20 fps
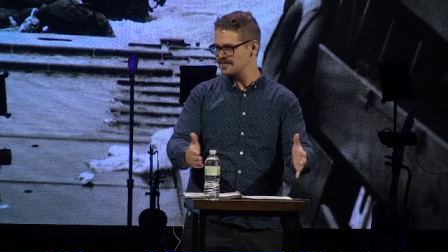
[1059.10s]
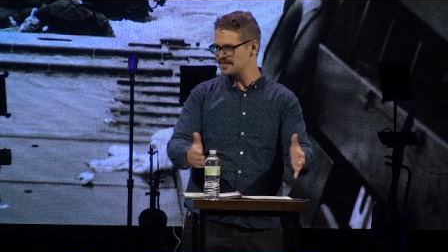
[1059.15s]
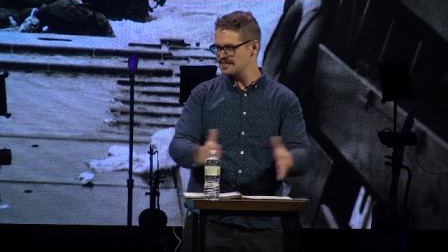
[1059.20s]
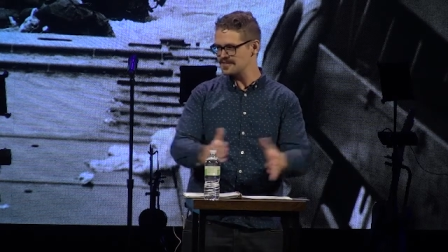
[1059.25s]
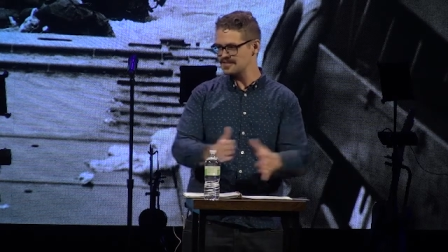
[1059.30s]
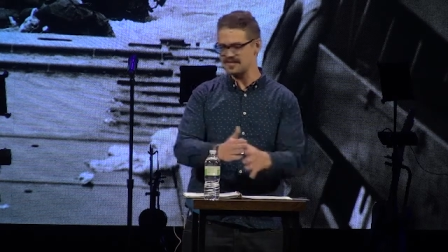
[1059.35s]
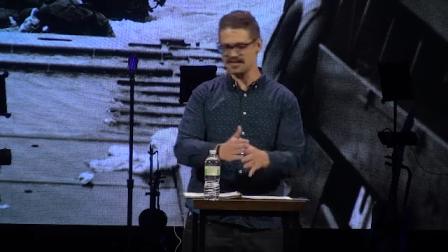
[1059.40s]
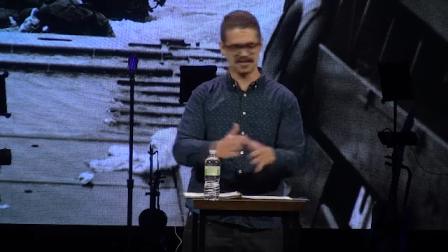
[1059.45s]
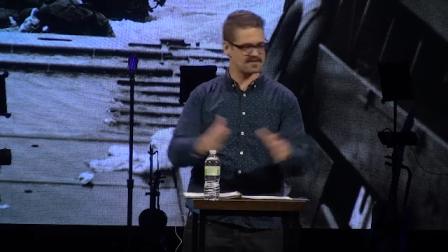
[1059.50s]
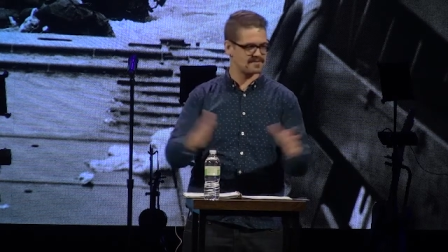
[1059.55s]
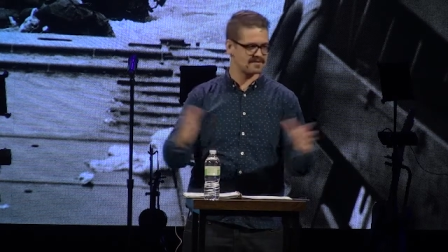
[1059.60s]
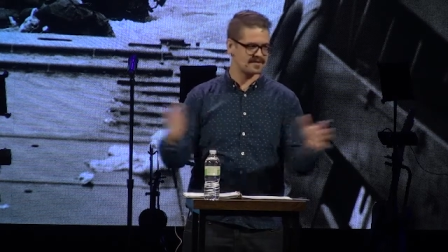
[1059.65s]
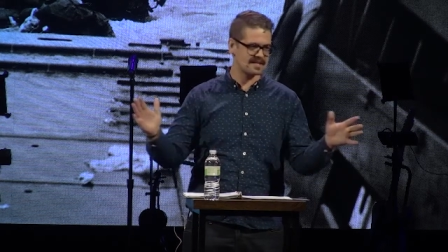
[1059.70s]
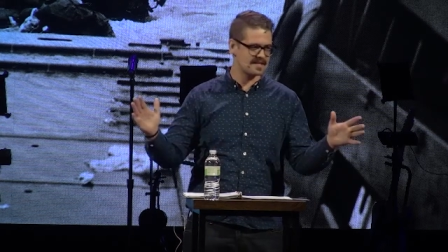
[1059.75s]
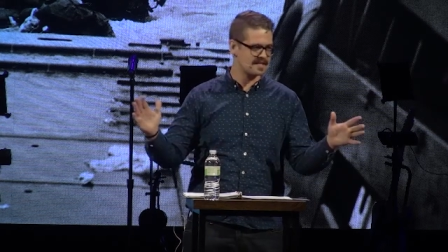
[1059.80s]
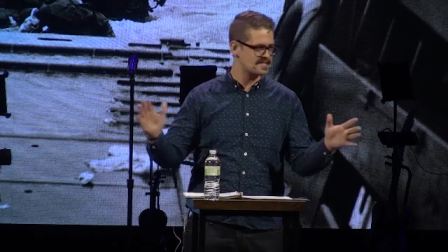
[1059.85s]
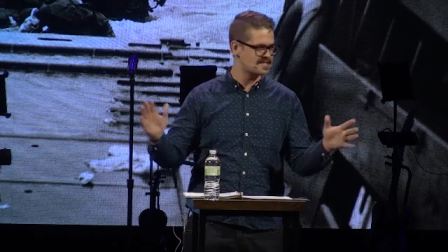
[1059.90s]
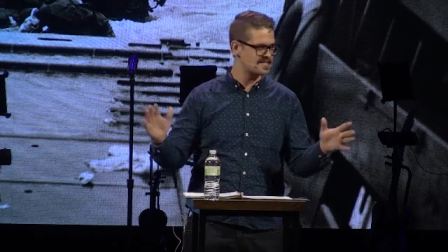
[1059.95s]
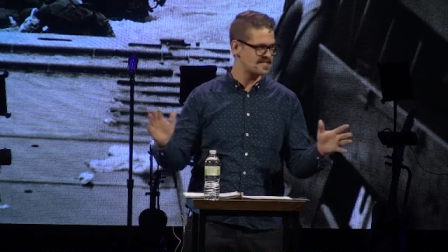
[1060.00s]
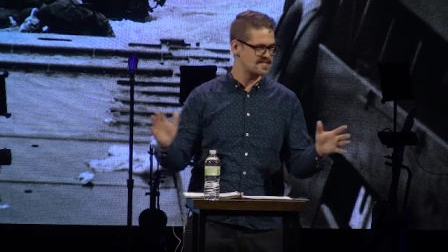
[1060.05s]

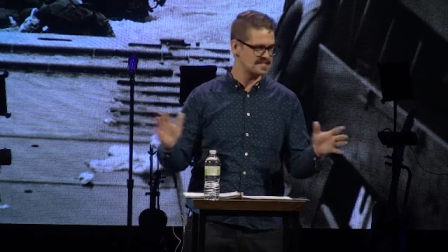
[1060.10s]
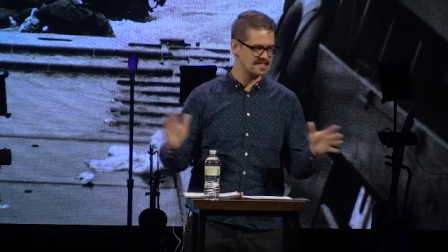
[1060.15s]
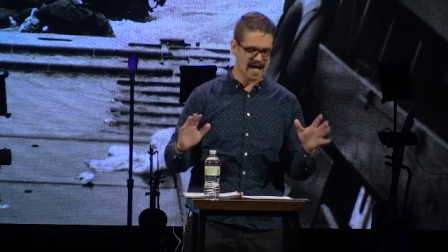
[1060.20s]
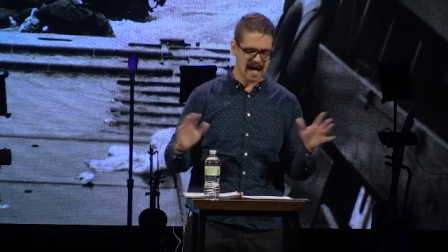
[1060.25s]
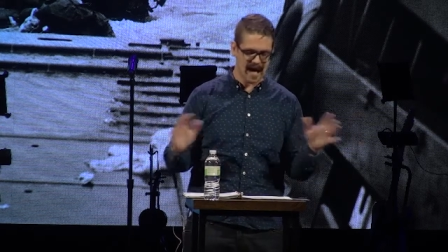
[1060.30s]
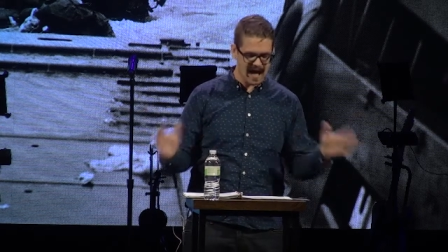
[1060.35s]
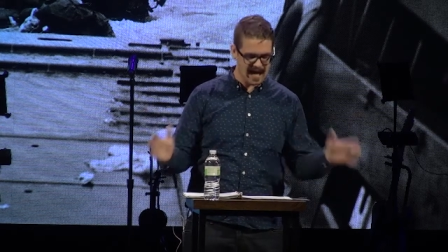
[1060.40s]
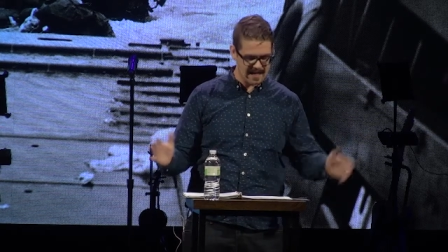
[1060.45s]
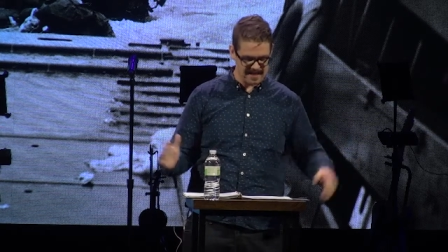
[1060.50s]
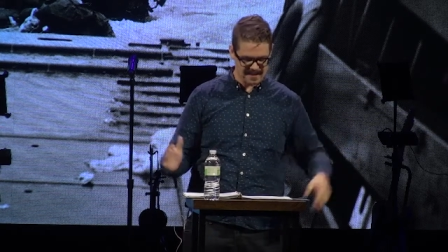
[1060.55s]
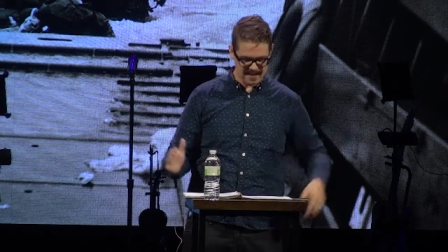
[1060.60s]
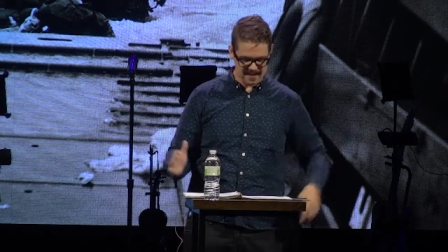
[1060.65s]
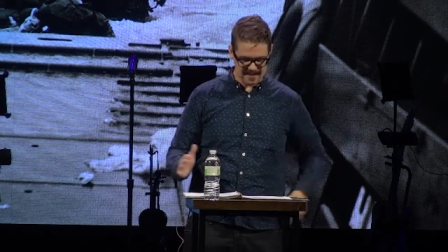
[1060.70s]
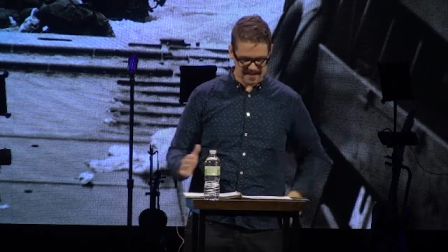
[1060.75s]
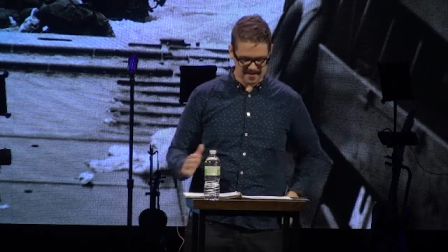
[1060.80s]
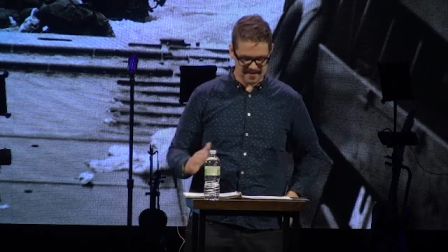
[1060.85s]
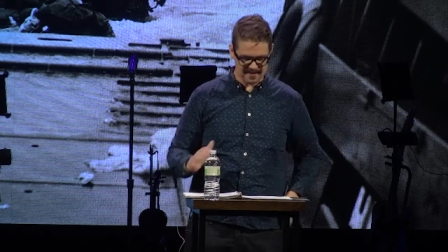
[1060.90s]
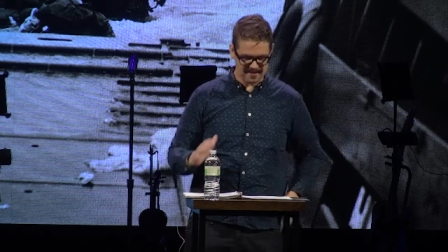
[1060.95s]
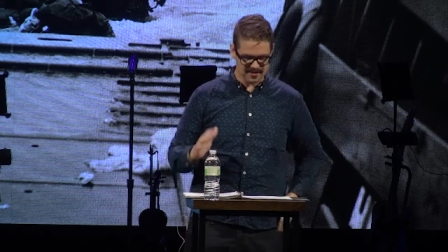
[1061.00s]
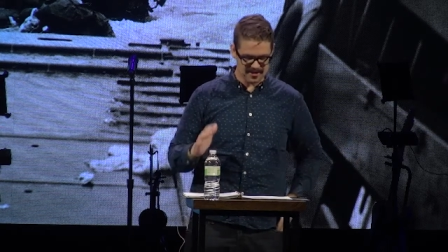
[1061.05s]
This is not
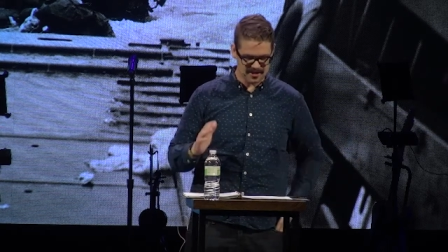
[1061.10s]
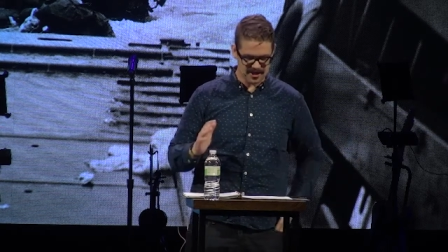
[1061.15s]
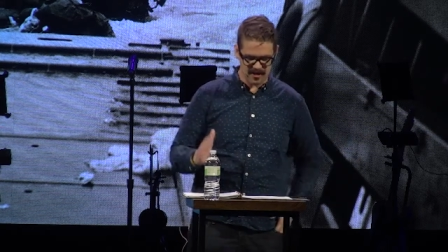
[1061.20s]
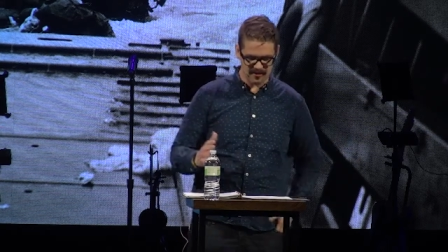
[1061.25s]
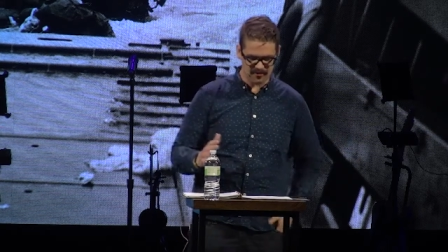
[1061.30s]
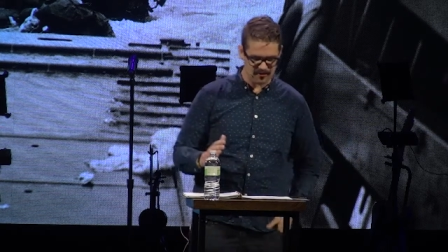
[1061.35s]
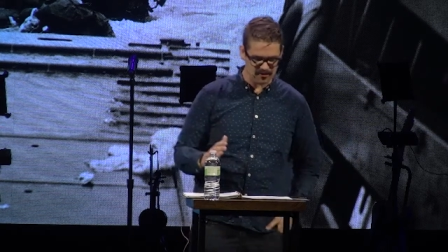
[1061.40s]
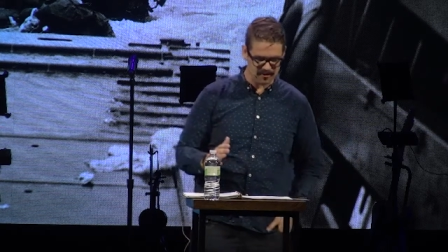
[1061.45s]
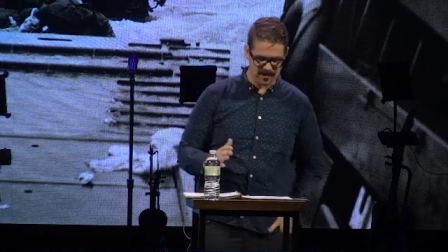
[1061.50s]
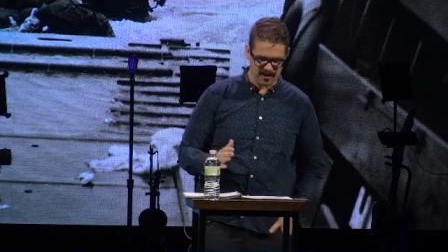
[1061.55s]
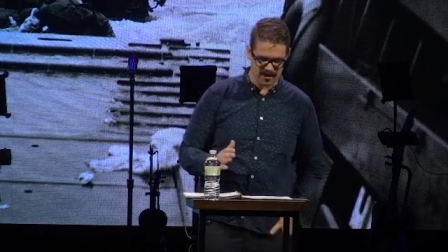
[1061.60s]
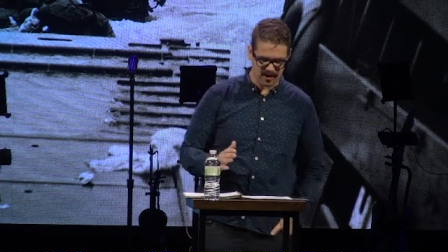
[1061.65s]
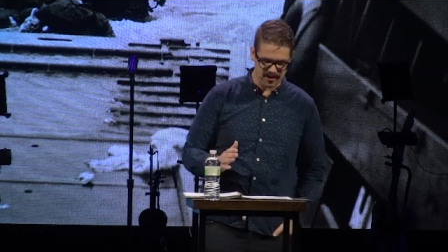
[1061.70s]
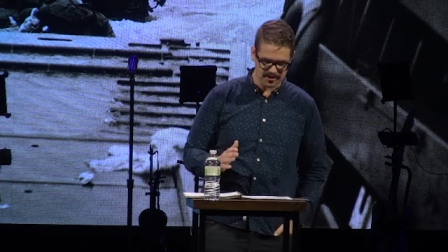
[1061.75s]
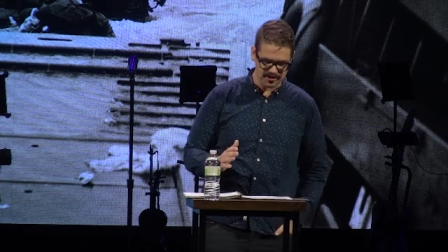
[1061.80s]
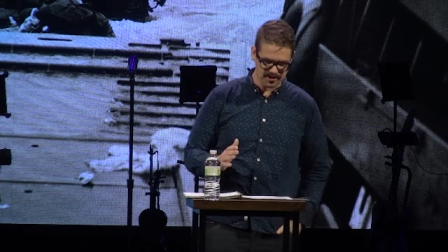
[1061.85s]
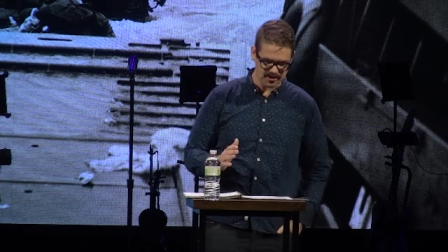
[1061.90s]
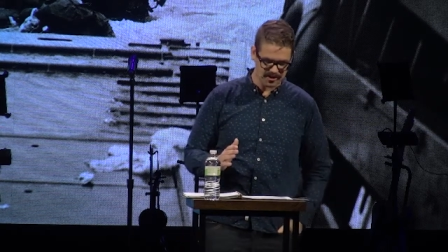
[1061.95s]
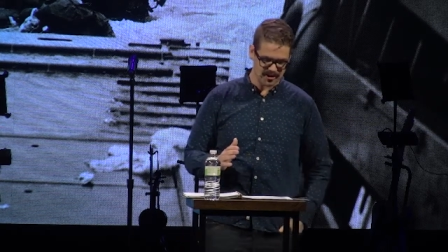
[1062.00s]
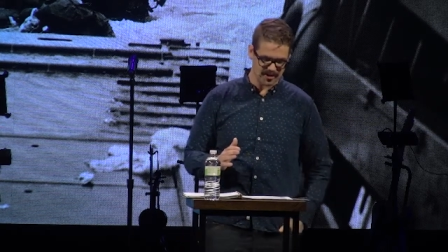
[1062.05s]
the general
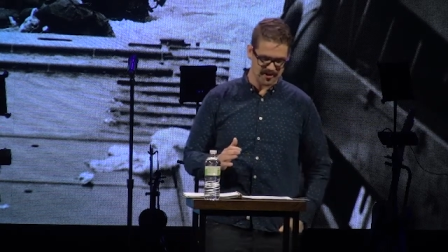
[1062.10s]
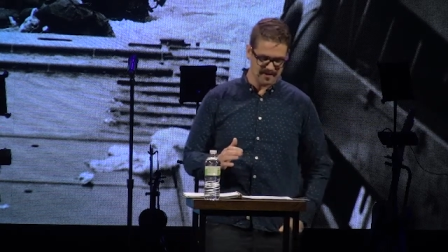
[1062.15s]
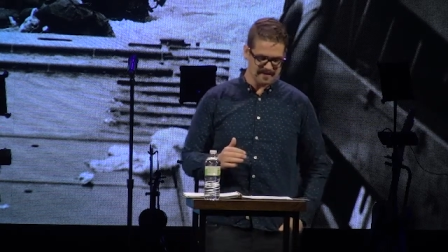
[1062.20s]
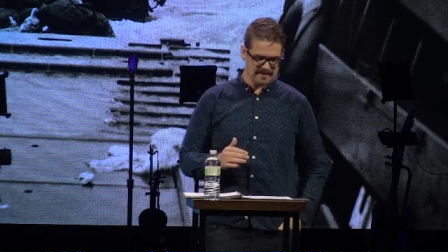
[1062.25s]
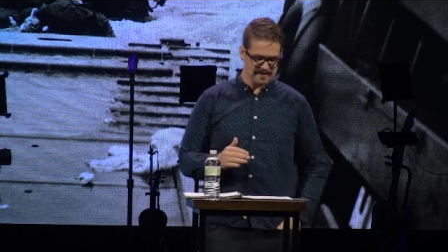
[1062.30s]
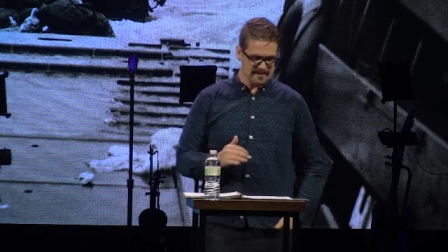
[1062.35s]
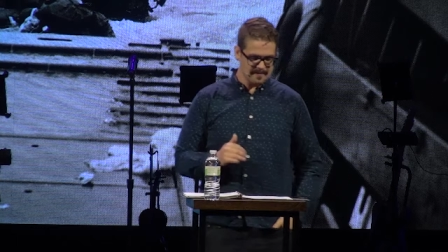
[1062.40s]
culture,